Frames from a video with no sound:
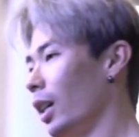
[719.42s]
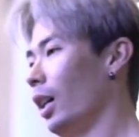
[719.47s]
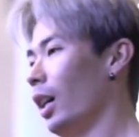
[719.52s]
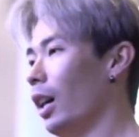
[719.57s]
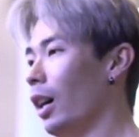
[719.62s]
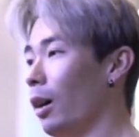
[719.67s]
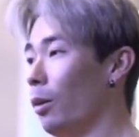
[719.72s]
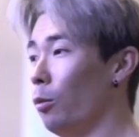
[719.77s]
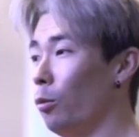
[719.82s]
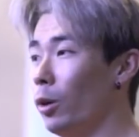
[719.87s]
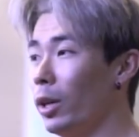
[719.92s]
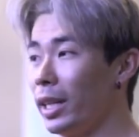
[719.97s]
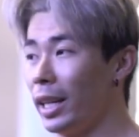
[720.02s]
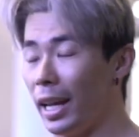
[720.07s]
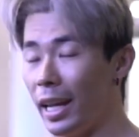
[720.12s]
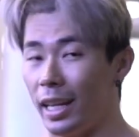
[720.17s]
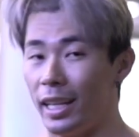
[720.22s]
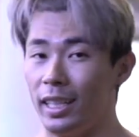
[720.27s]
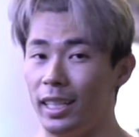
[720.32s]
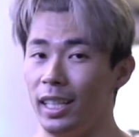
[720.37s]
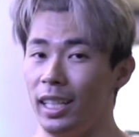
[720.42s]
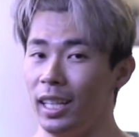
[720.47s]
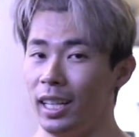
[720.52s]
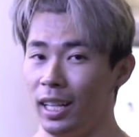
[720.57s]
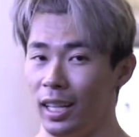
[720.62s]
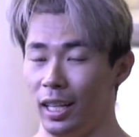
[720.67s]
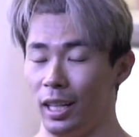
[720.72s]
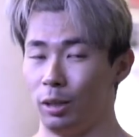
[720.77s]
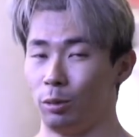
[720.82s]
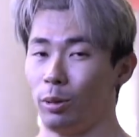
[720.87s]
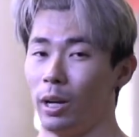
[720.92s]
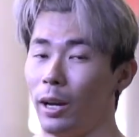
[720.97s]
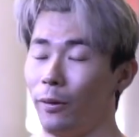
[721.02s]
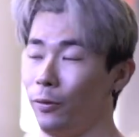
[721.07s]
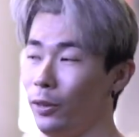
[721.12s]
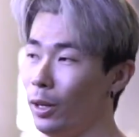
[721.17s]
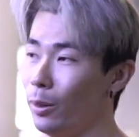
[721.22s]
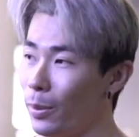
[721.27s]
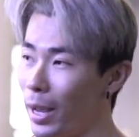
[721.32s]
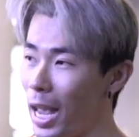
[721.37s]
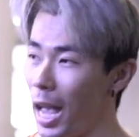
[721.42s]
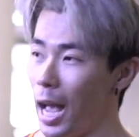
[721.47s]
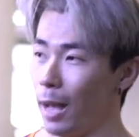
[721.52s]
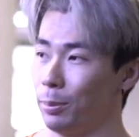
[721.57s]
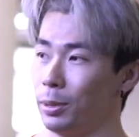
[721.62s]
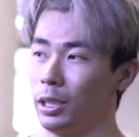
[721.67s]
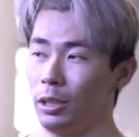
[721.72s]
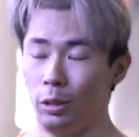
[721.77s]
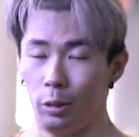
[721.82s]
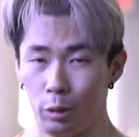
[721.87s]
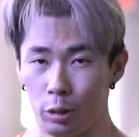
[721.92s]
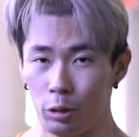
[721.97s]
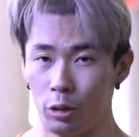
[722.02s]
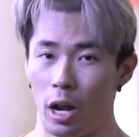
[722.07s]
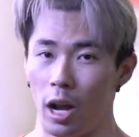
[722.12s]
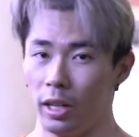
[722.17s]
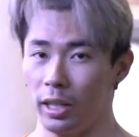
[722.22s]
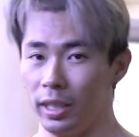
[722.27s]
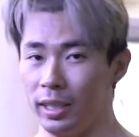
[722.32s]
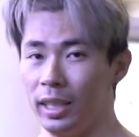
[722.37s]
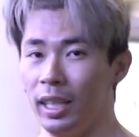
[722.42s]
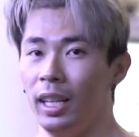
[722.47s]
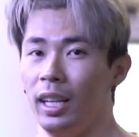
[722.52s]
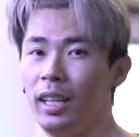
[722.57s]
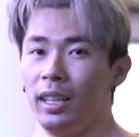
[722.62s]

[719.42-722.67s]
180 is where I feel my absolute strongest.